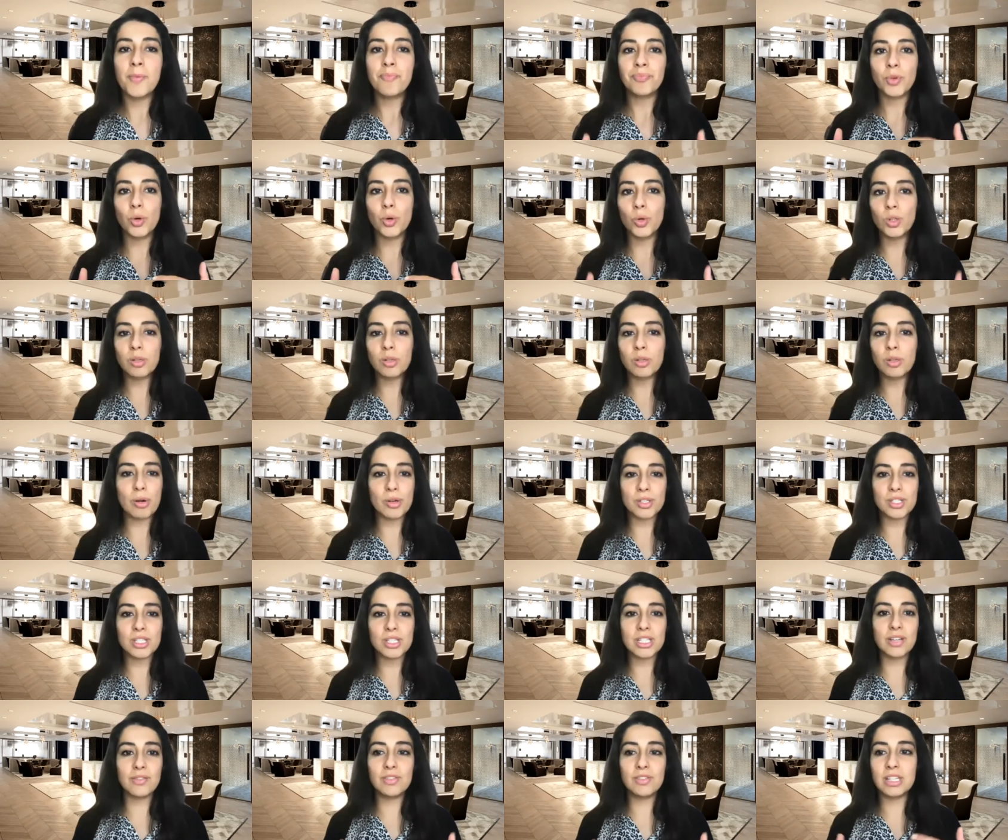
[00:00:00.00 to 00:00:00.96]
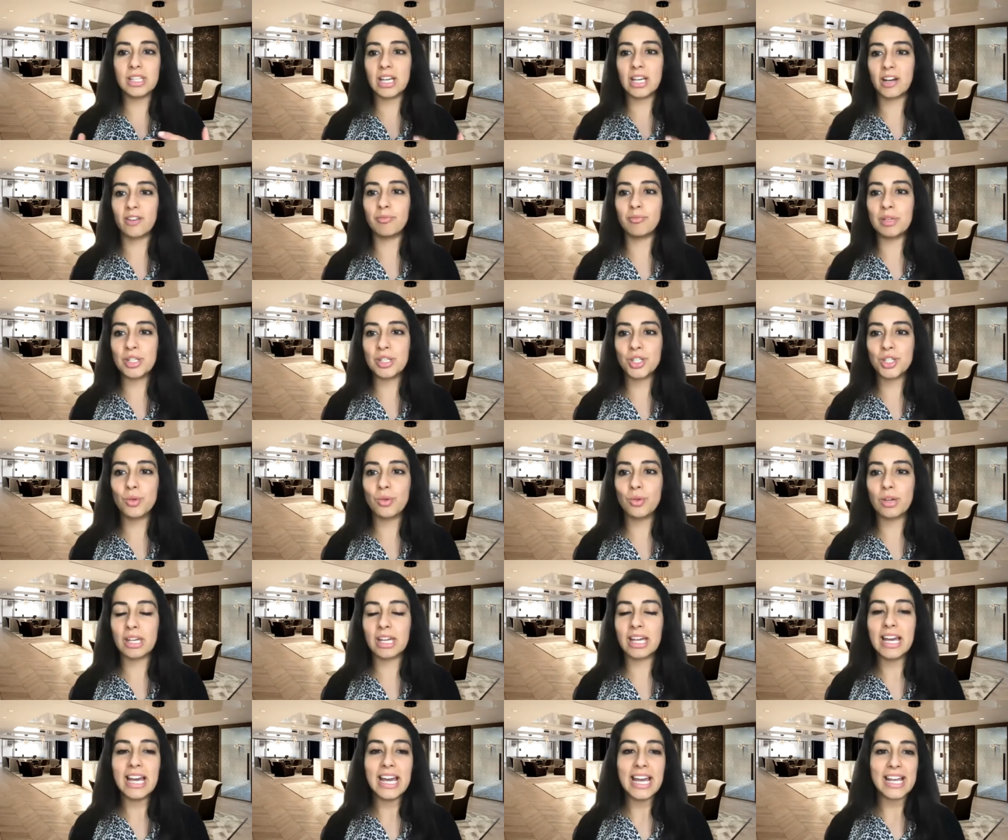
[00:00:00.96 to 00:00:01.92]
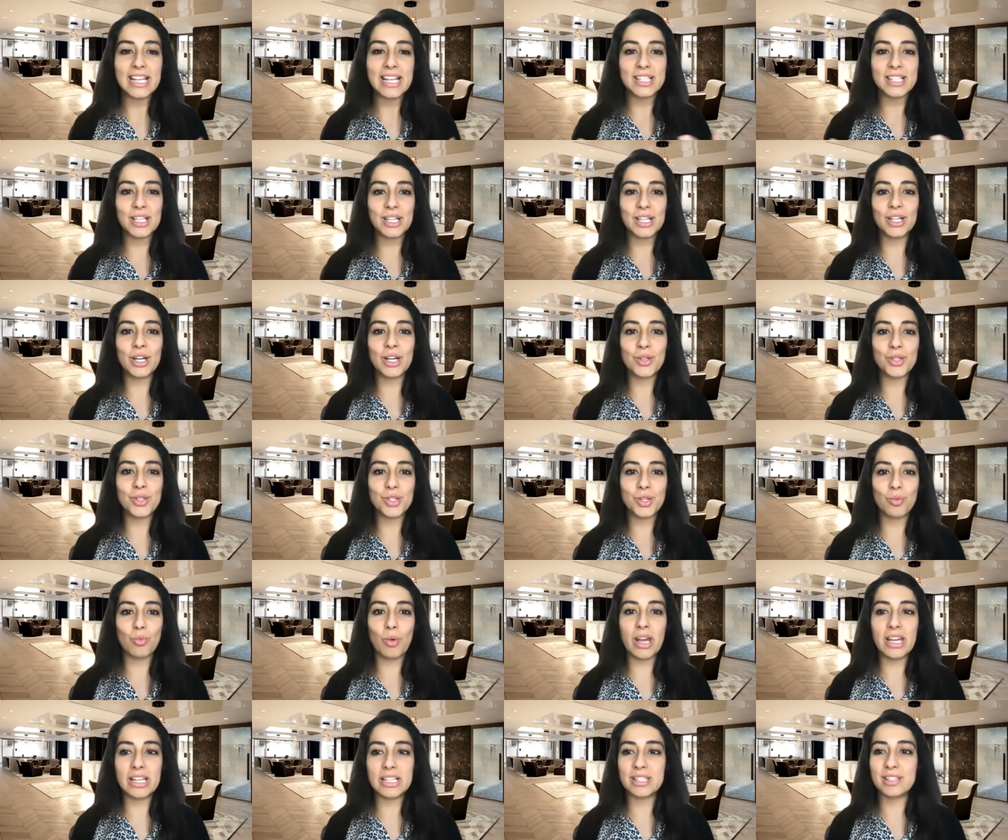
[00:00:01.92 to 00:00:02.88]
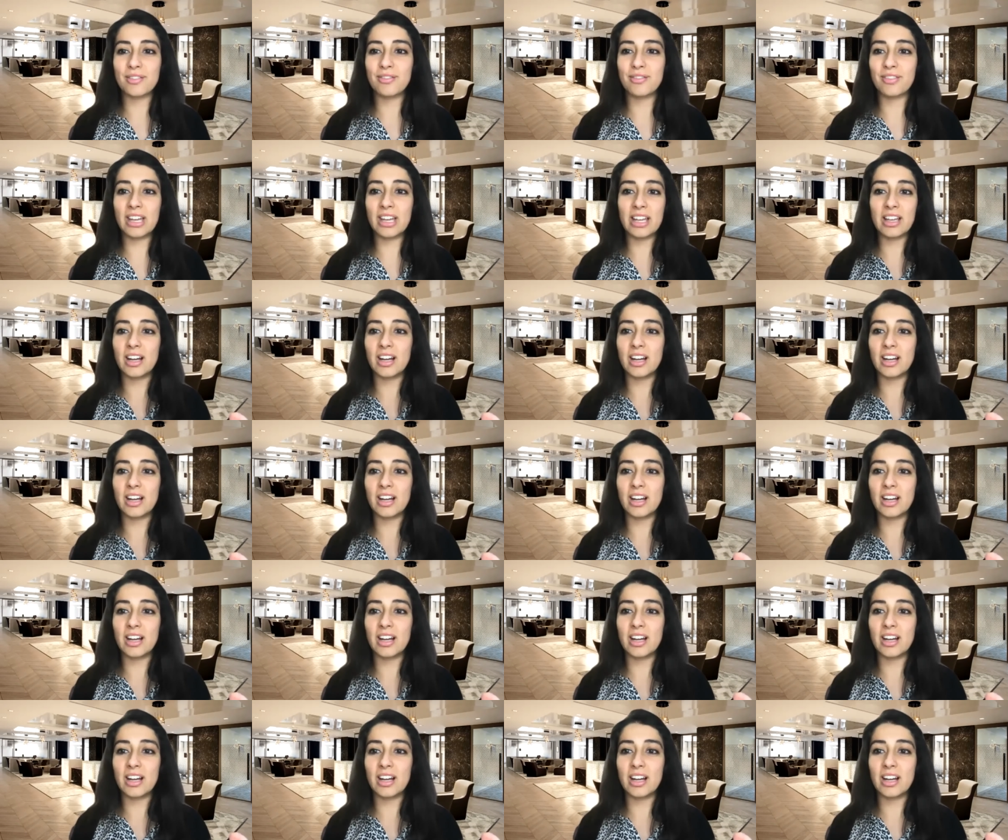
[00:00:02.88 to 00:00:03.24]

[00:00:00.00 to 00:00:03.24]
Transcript: all the positivity that I've been doing is going to go to waste if